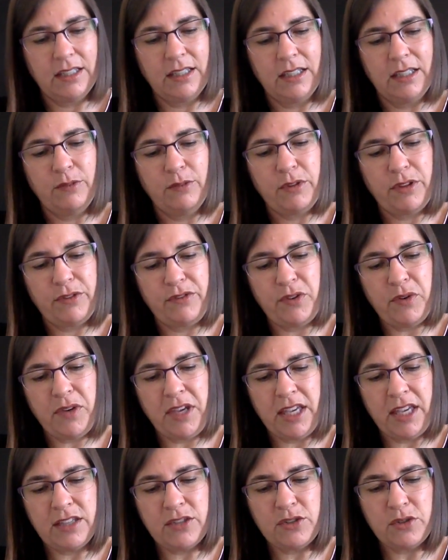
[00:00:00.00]
With a few
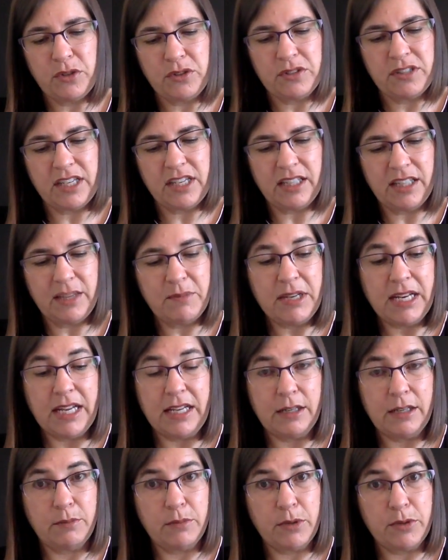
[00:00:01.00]
keystrokes, he
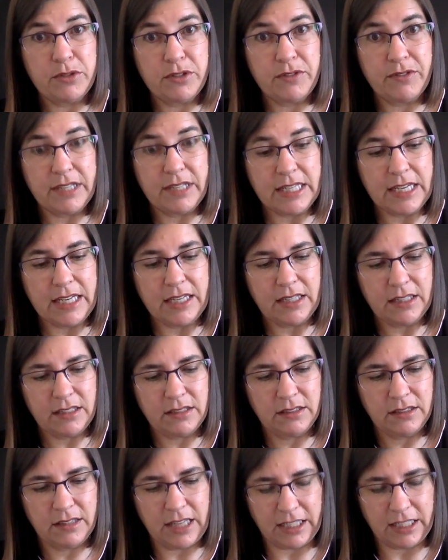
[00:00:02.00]
eliminated most of the data.
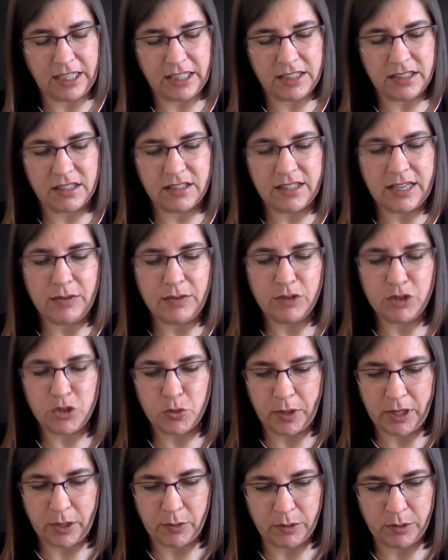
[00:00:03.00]
That gets us down to
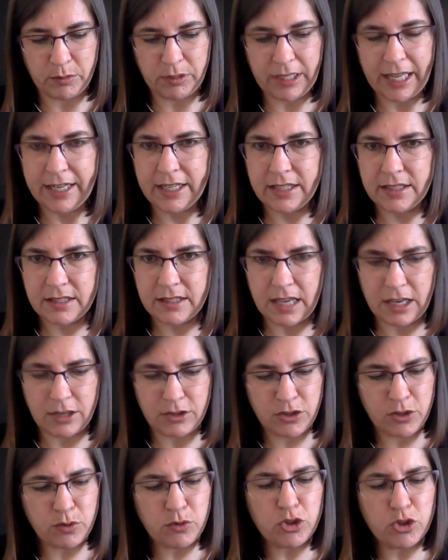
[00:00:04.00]
21 planets and
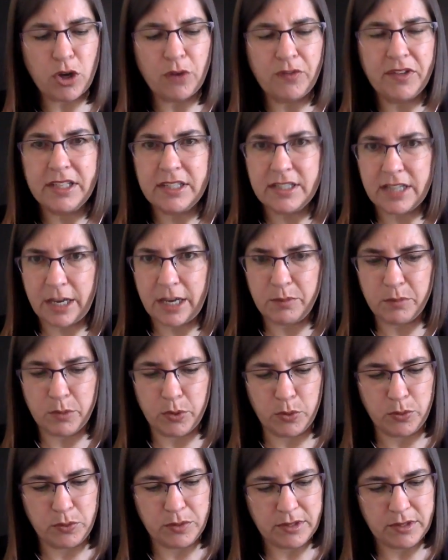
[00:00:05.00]
2 Jovian-type
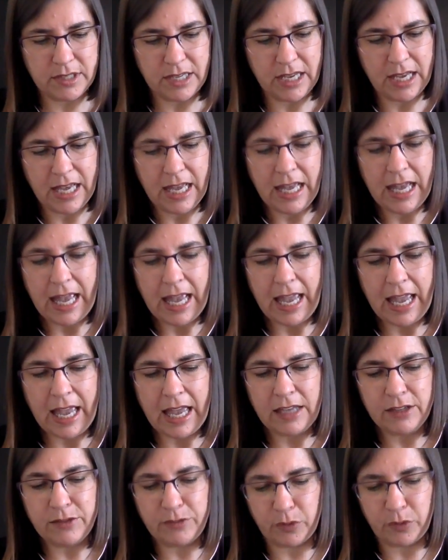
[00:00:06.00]
moons.
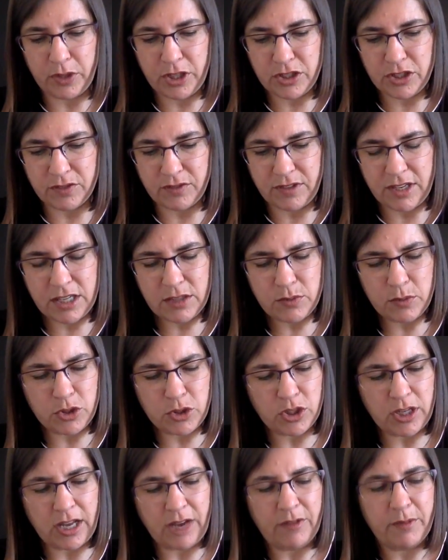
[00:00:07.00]
And for each of these, we should
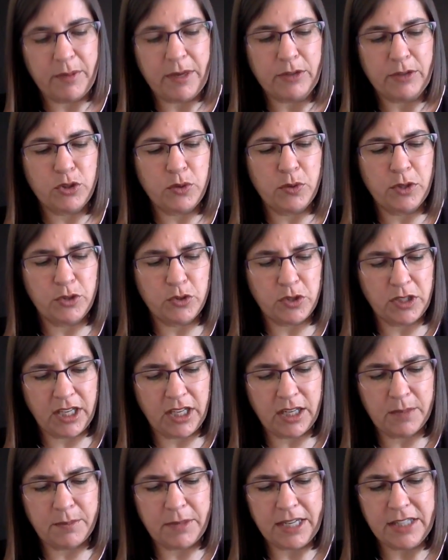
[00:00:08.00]
have about 200
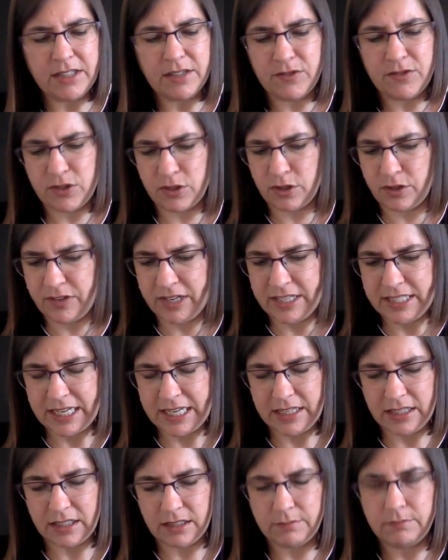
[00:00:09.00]
gigabytes of survey
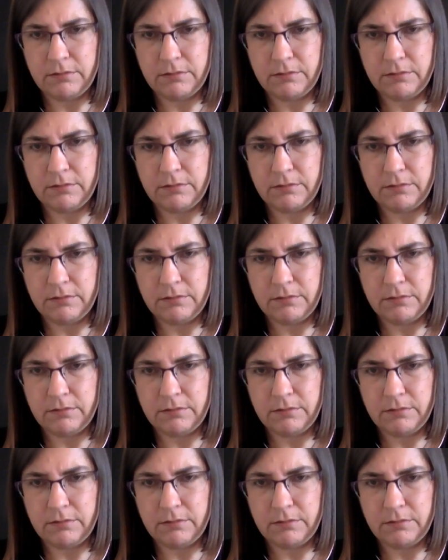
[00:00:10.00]
data.